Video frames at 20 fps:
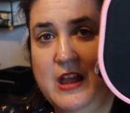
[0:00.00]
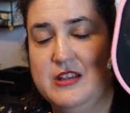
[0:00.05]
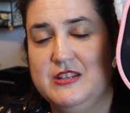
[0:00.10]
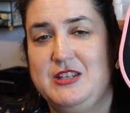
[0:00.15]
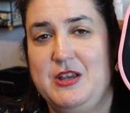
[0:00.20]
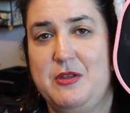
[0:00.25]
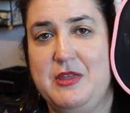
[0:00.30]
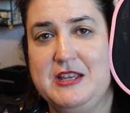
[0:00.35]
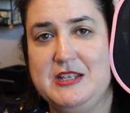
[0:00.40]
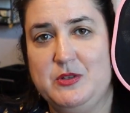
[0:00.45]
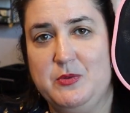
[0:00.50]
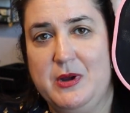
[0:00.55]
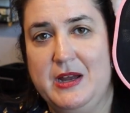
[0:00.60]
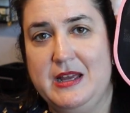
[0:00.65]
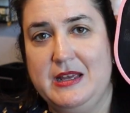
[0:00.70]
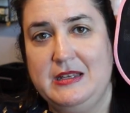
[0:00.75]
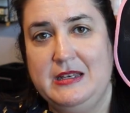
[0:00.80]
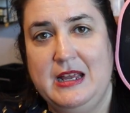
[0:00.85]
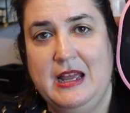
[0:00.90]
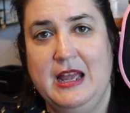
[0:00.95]
So this
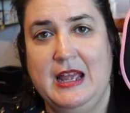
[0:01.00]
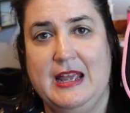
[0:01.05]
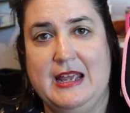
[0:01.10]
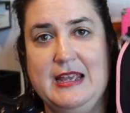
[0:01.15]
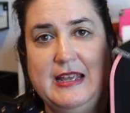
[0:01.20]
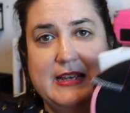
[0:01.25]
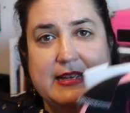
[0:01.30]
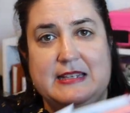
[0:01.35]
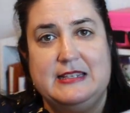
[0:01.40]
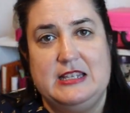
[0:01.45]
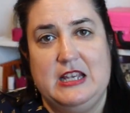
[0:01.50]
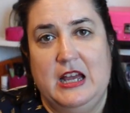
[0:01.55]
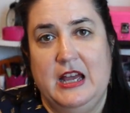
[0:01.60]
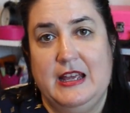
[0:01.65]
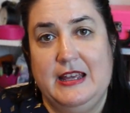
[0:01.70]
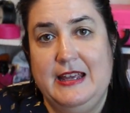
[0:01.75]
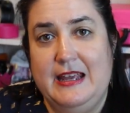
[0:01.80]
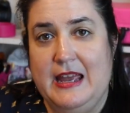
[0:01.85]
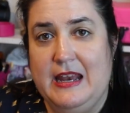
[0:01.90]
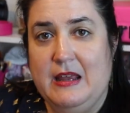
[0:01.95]
one is
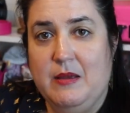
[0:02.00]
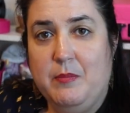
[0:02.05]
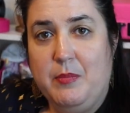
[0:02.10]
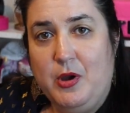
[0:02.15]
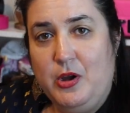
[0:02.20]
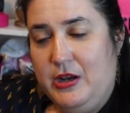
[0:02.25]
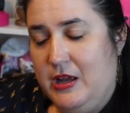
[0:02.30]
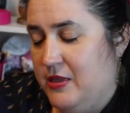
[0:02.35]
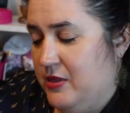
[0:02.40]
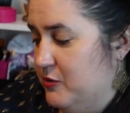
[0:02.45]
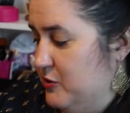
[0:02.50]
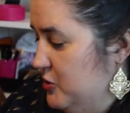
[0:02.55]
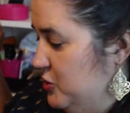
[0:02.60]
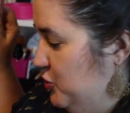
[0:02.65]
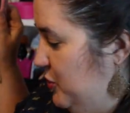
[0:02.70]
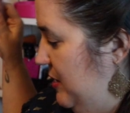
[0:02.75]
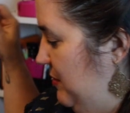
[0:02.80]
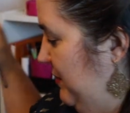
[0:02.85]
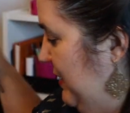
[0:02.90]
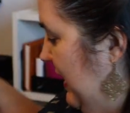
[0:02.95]
getting put in the
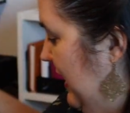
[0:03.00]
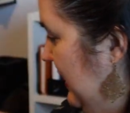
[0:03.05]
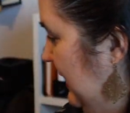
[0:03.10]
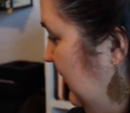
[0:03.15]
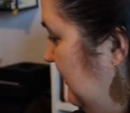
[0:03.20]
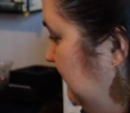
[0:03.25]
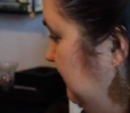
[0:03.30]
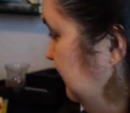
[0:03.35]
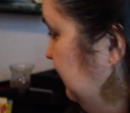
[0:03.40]
retreat bag.